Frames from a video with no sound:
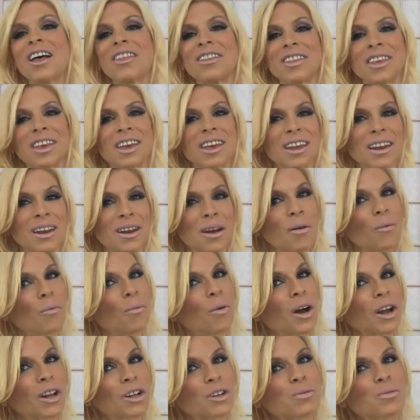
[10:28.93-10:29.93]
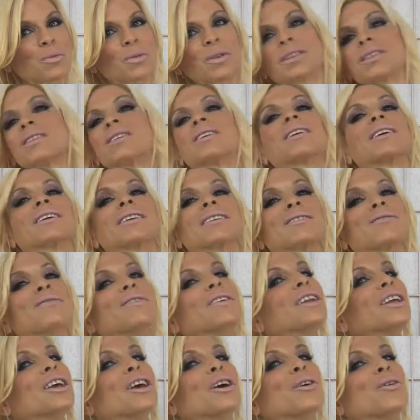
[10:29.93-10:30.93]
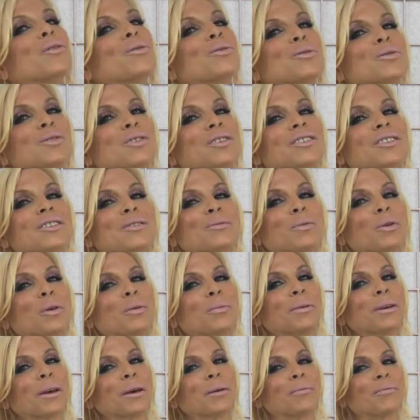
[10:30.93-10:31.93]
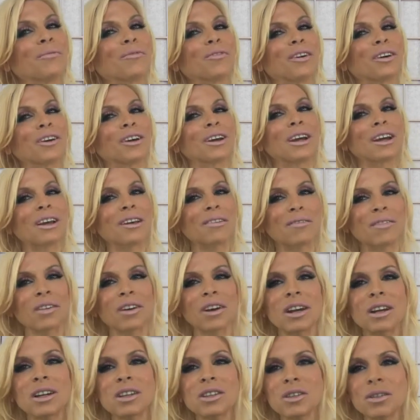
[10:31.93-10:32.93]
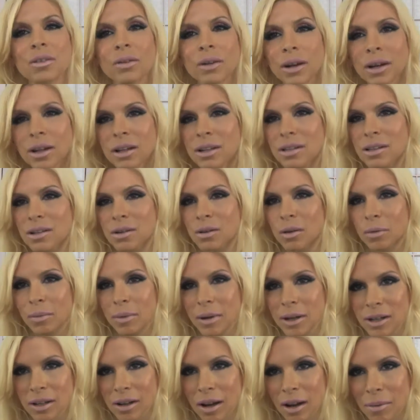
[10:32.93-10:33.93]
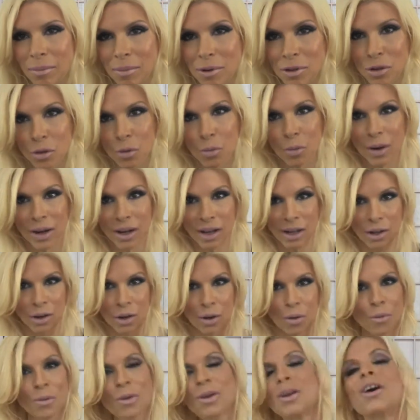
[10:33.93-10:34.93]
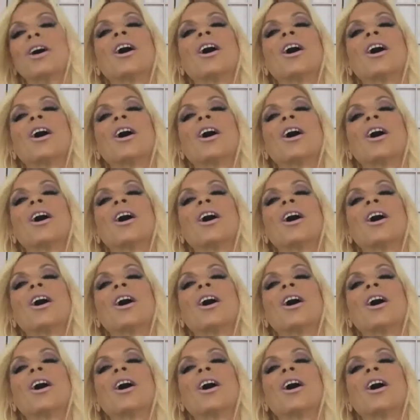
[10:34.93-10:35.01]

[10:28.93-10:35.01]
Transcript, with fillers: then watch one of the next videos because it will be up very, very soon. I can see where my time is. Oh, I gotta go.